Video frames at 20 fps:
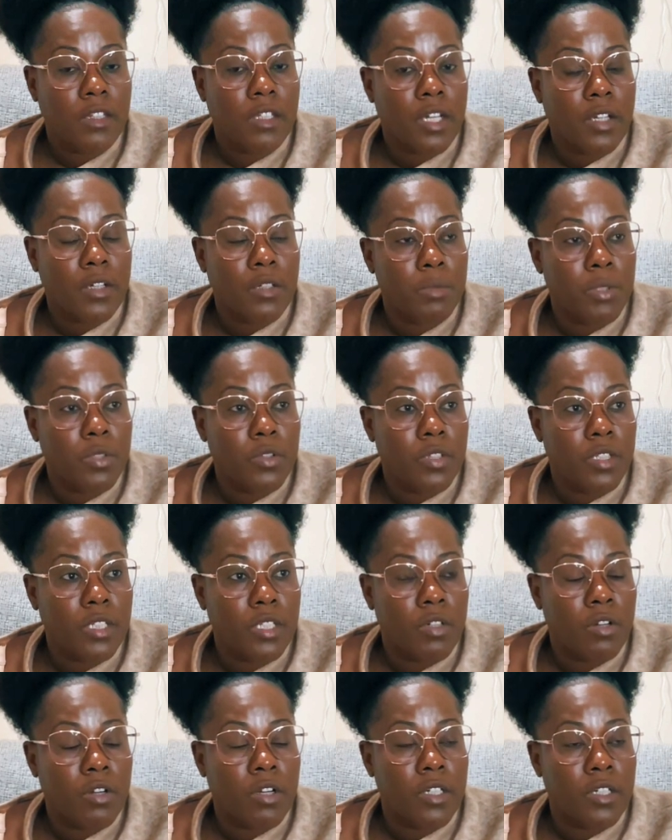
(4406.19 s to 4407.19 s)
in their
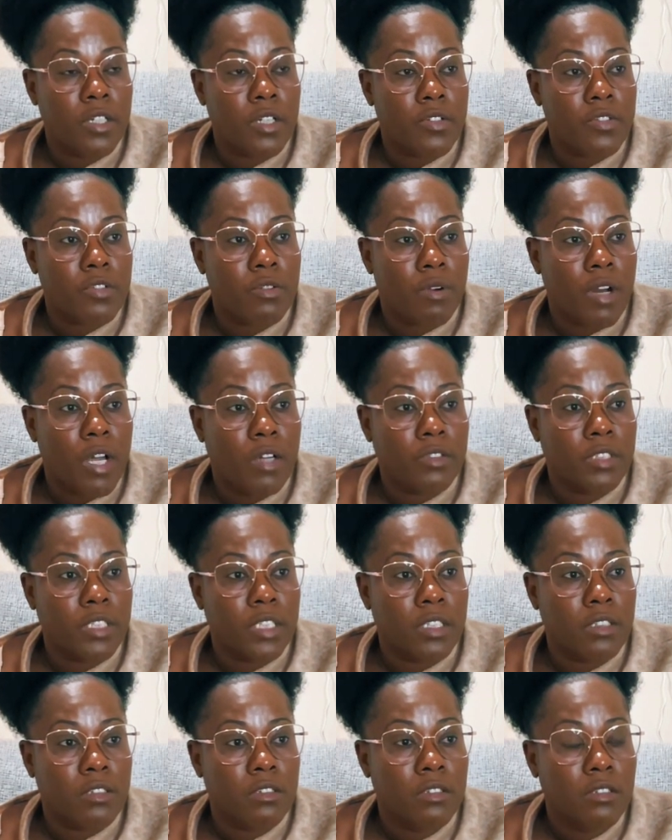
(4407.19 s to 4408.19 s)
community or in their
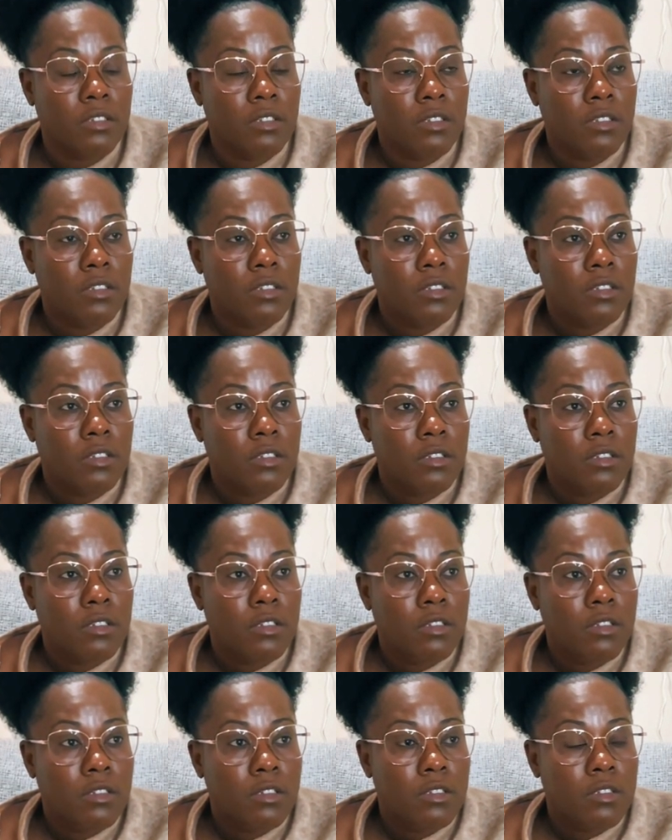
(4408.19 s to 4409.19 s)
surrounding.
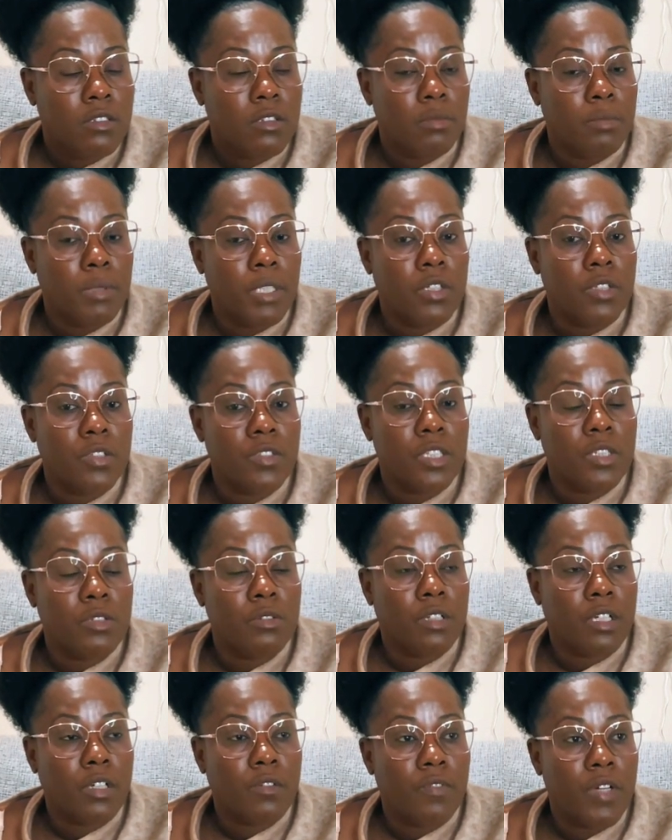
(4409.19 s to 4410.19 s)
So because
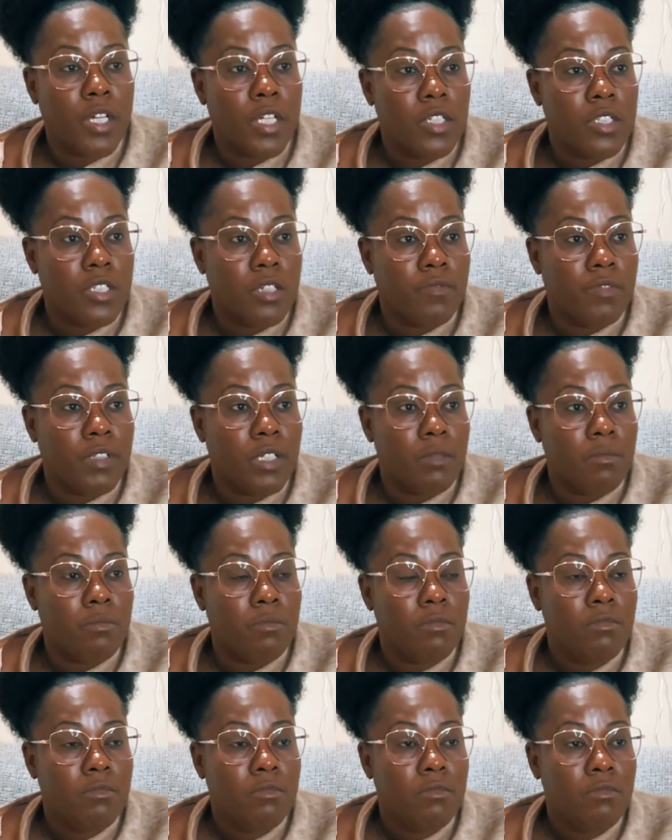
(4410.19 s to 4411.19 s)
they took advantage of
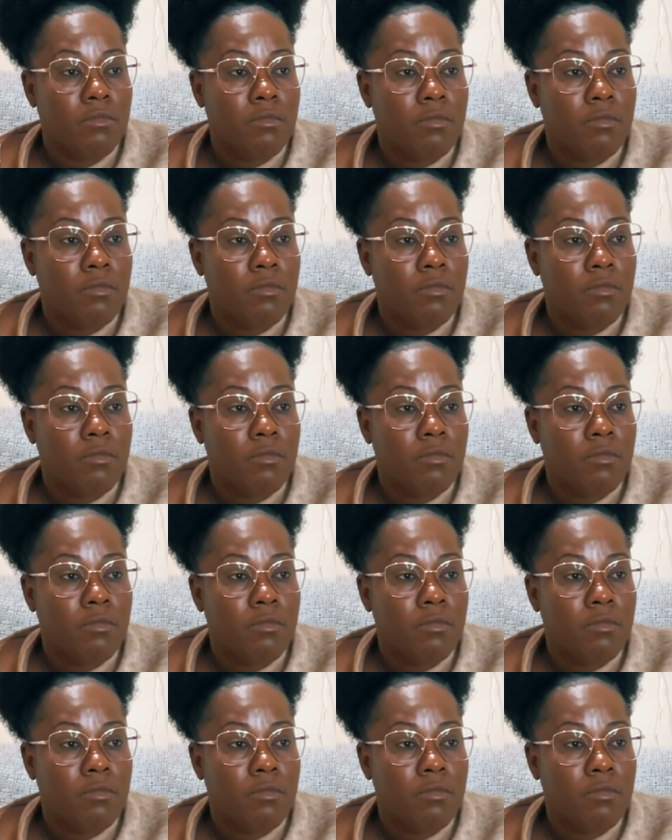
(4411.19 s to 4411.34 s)
them,